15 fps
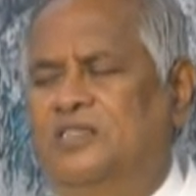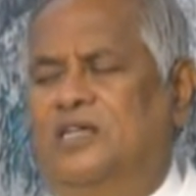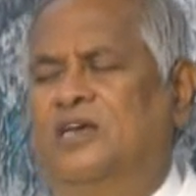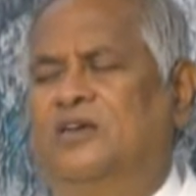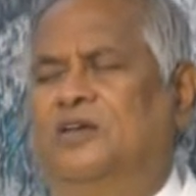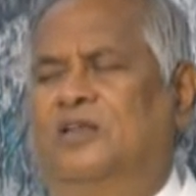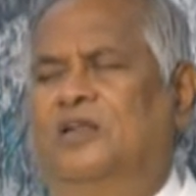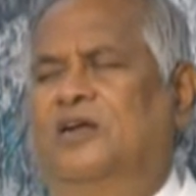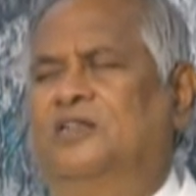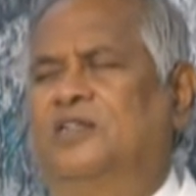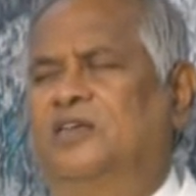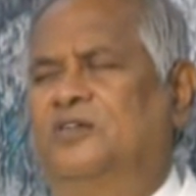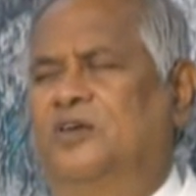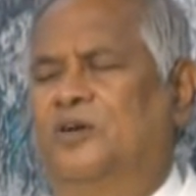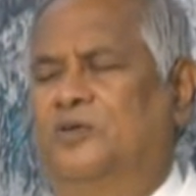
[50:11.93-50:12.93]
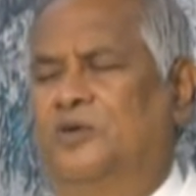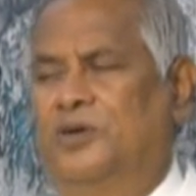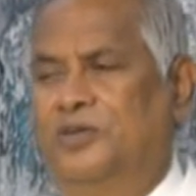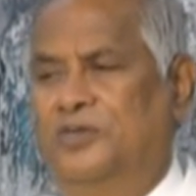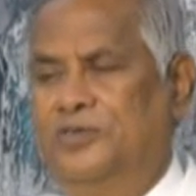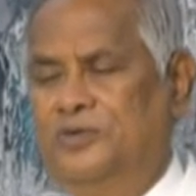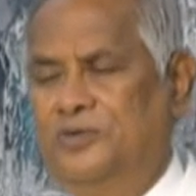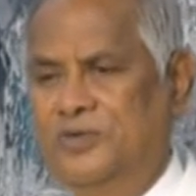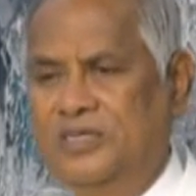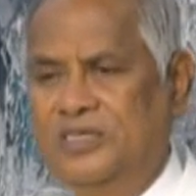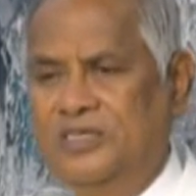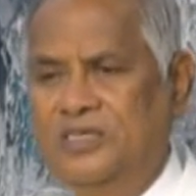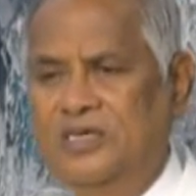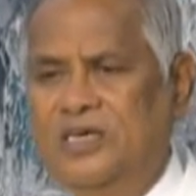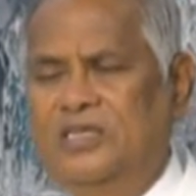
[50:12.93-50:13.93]
Thank you, Lord, that you are going to do
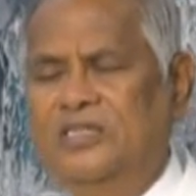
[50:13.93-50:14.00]
it.